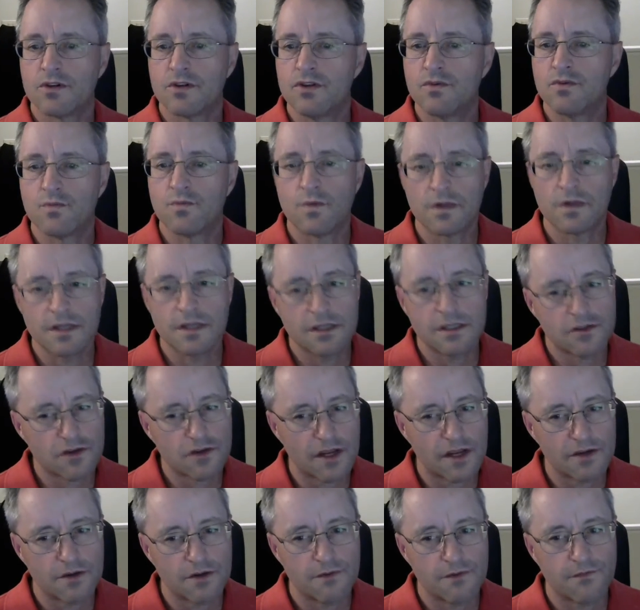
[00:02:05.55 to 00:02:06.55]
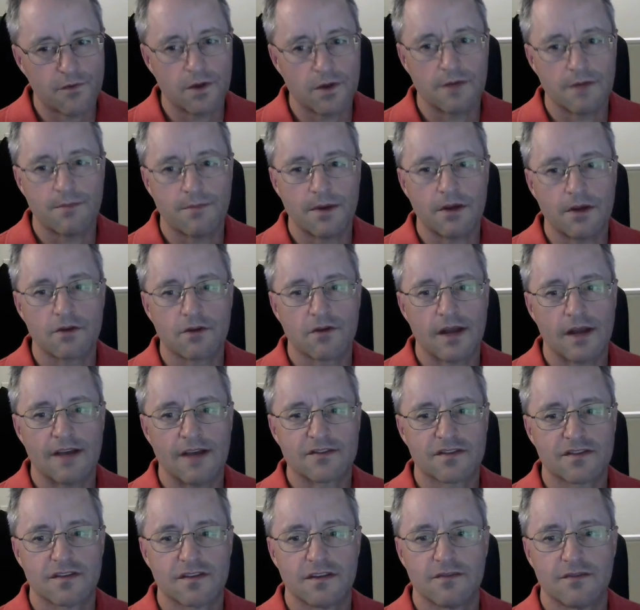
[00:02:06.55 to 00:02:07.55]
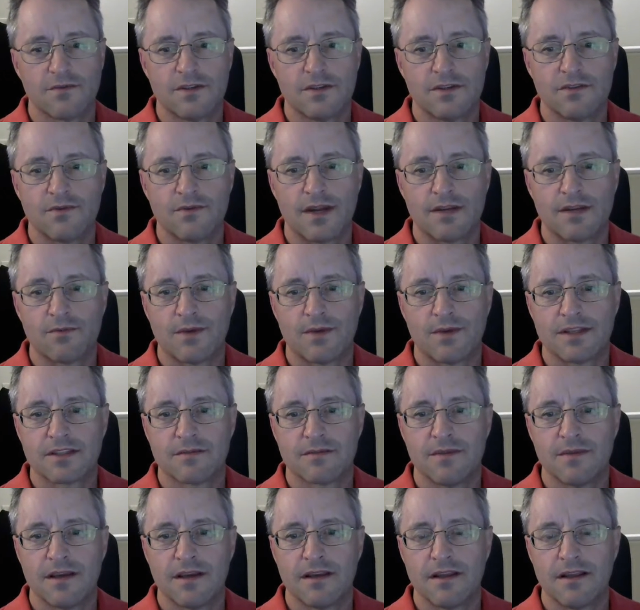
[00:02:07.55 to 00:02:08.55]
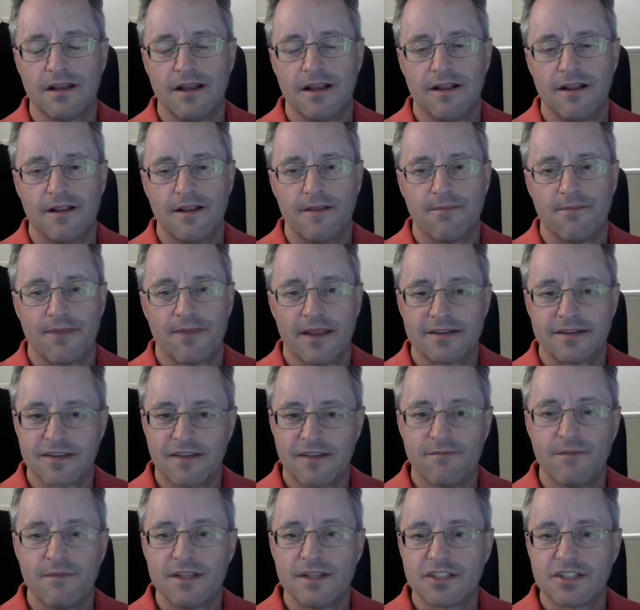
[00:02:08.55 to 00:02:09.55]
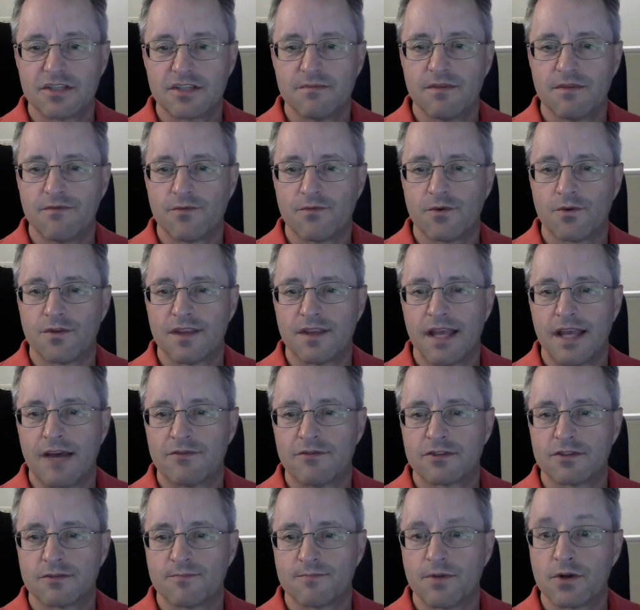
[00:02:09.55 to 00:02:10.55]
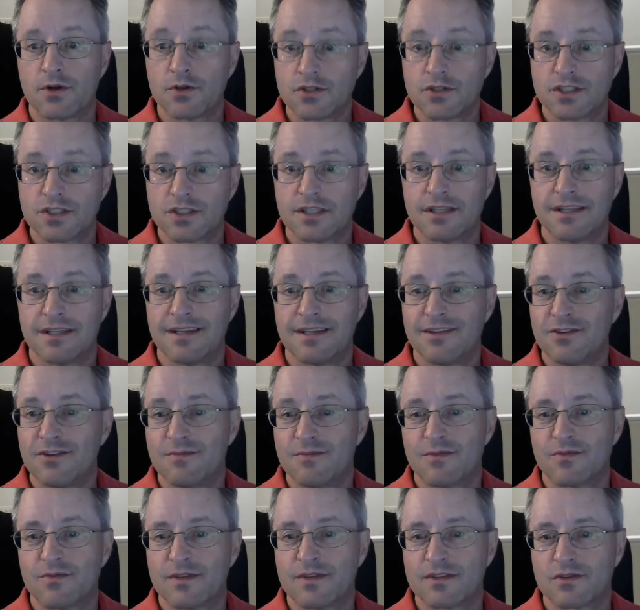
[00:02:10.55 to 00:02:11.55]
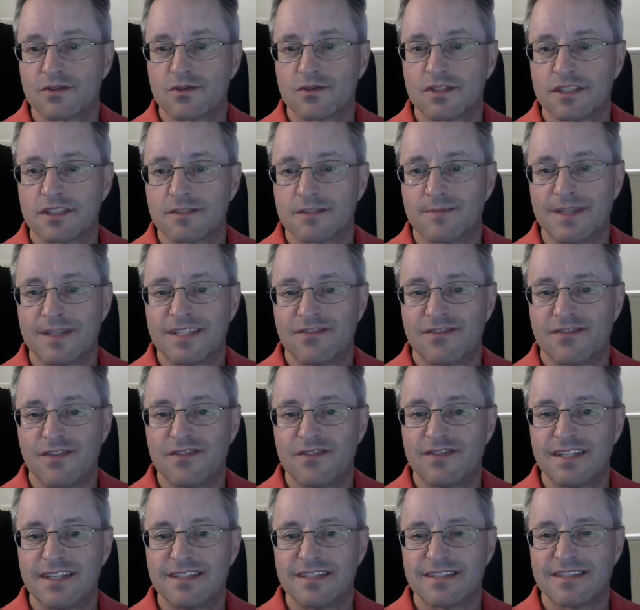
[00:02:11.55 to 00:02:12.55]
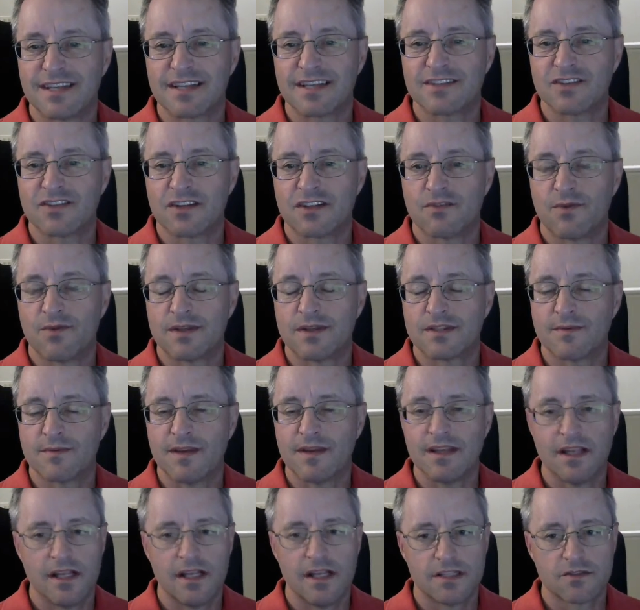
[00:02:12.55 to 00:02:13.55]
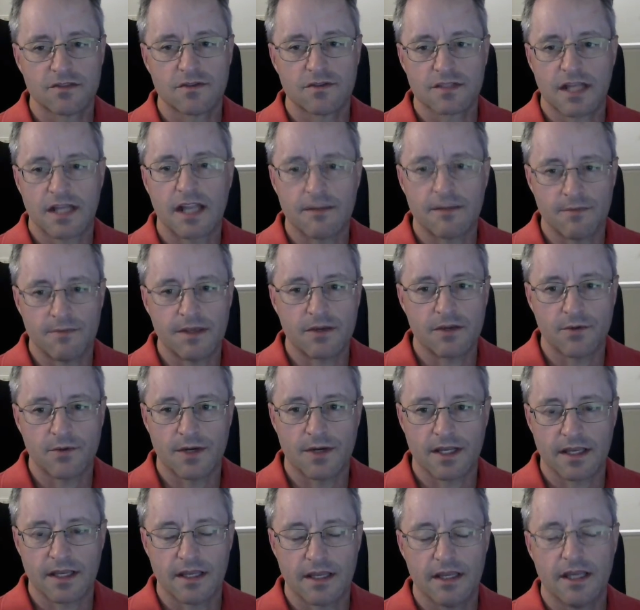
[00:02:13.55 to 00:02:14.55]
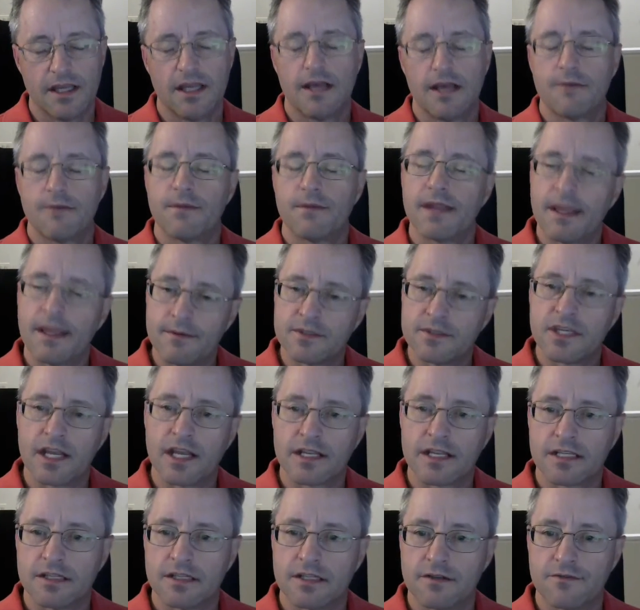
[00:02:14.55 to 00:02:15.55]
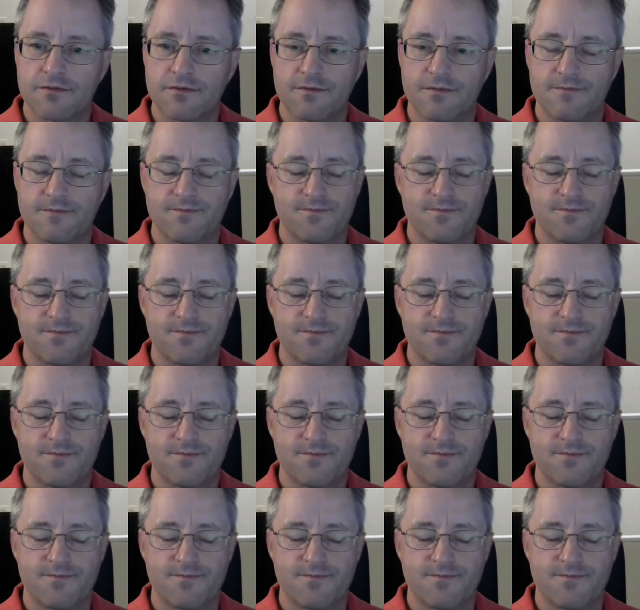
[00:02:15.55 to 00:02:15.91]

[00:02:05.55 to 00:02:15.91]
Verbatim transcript: You really try to avoid paragraphs when you write a resume. As I've mentioned before, the average person in human resources spends 15 seconds on a resume, so it's got to be quick, but objective.